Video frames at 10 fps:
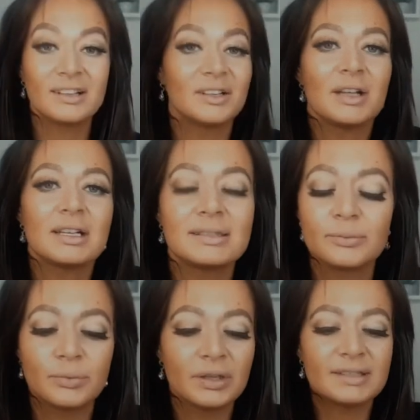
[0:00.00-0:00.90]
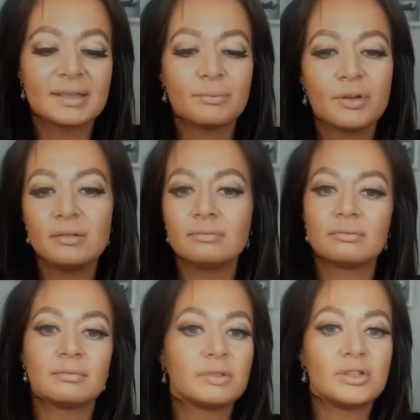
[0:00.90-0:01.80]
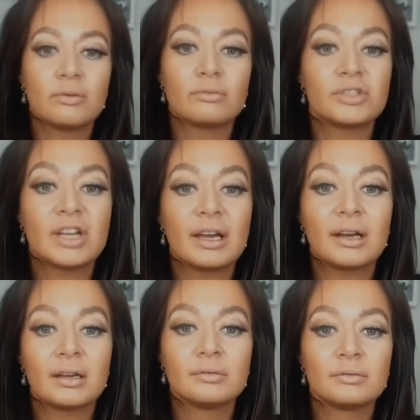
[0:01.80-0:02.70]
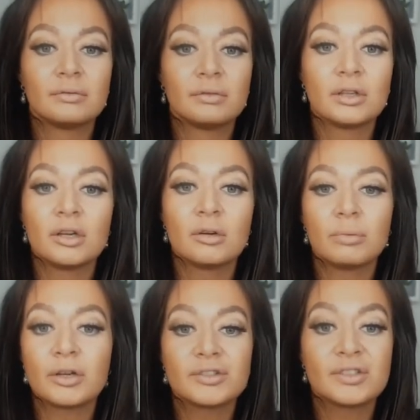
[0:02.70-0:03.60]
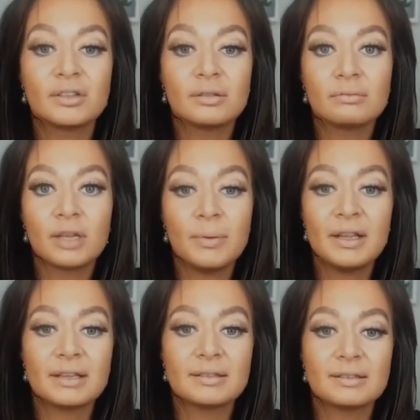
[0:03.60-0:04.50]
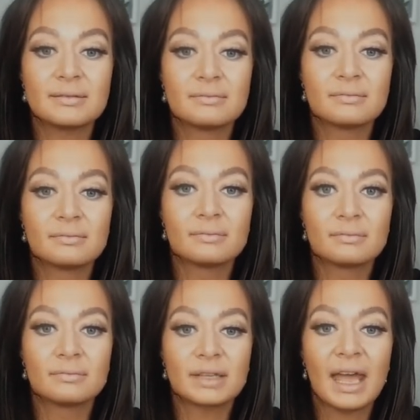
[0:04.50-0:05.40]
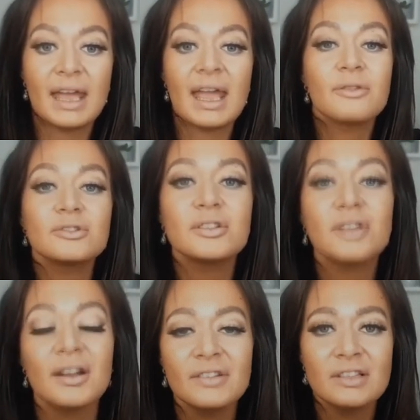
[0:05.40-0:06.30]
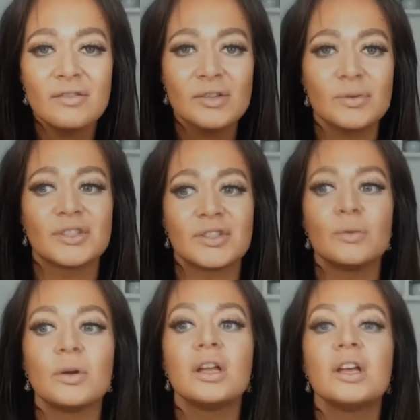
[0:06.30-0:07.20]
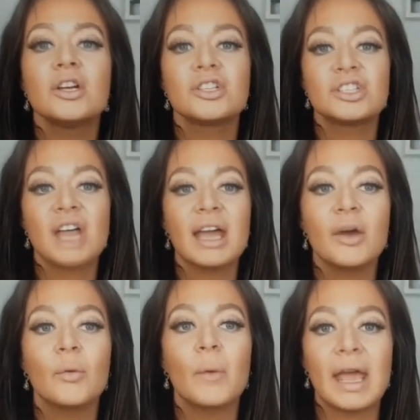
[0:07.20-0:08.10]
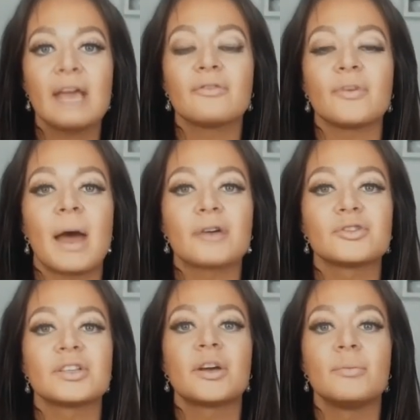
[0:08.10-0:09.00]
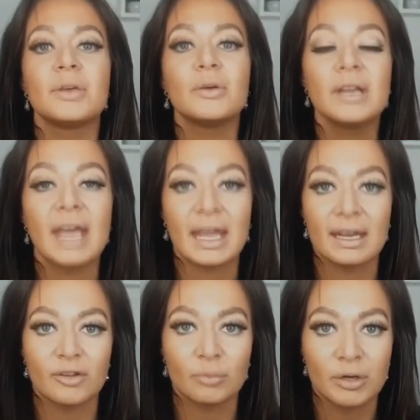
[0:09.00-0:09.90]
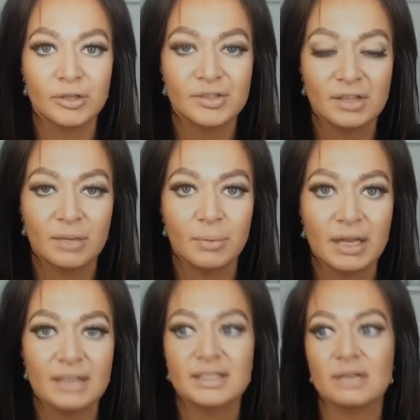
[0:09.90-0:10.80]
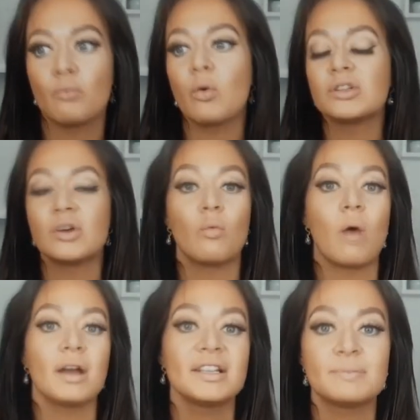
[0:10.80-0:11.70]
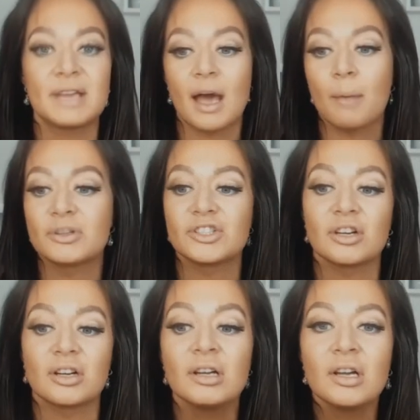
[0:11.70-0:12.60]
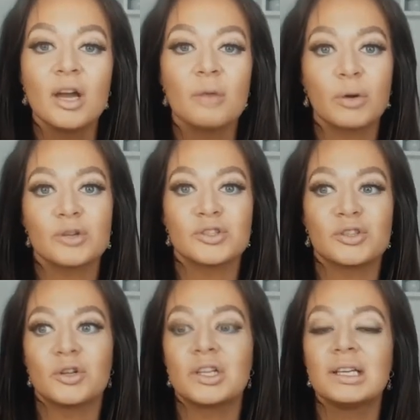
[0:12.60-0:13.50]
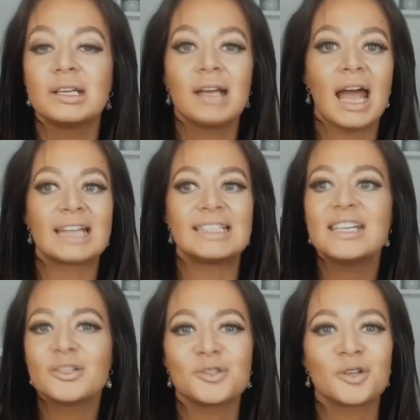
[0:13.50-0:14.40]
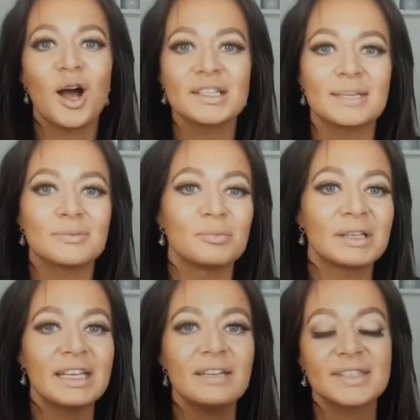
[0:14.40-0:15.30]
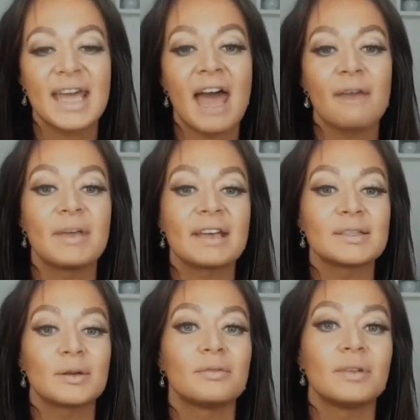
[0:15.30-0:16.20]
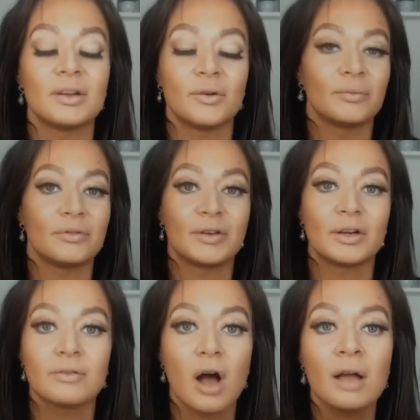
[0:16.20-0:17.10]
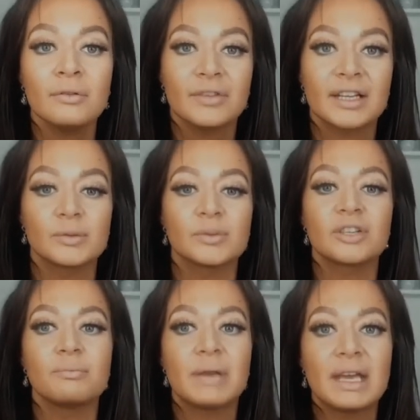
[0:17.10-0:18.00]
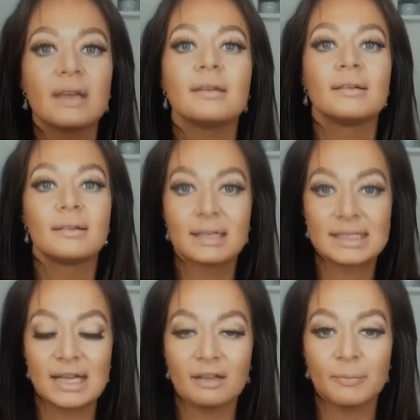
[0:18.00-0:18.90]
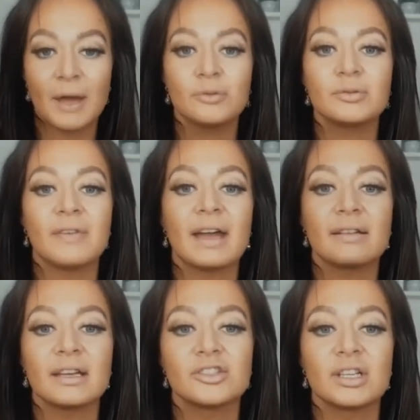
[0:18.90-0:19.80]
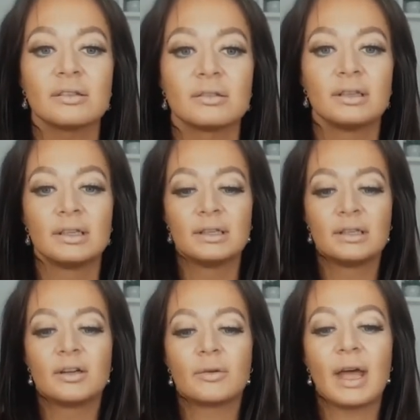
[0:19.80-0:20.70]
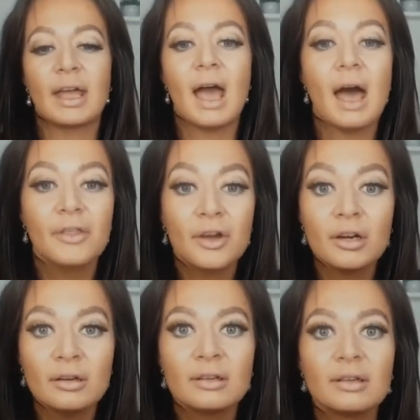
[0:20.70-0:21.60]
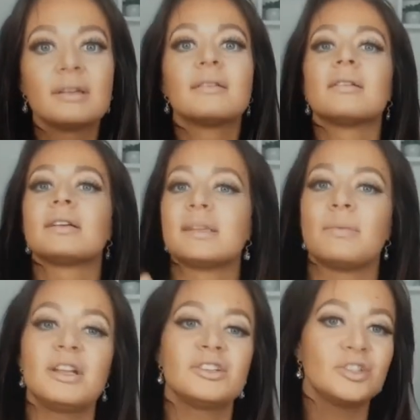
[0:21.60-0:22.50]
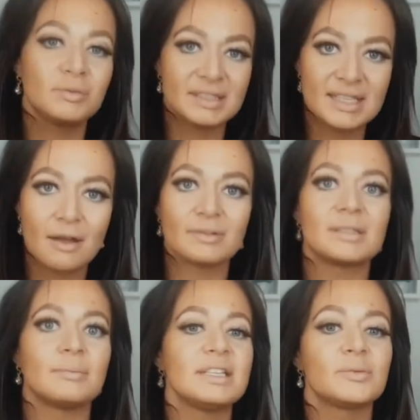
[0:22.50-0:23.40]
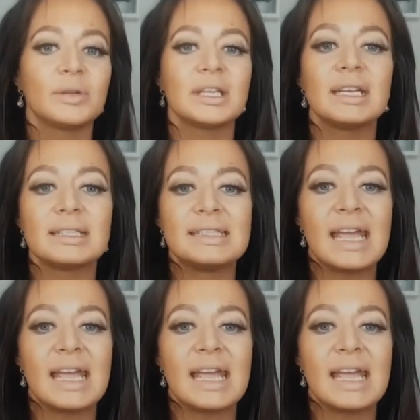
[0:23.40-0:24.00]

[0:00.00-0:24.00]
it's really simple. Don't share personal opinions. Okay, and there's a lot of individuals who will shy away from actually communicating their personal opinions and don't want to speak up and share personal ideas or concepts or beliefs they have because out of fear of conflict, which can be self-boundary violation. Okay, other, somebody shoots down, somebody's really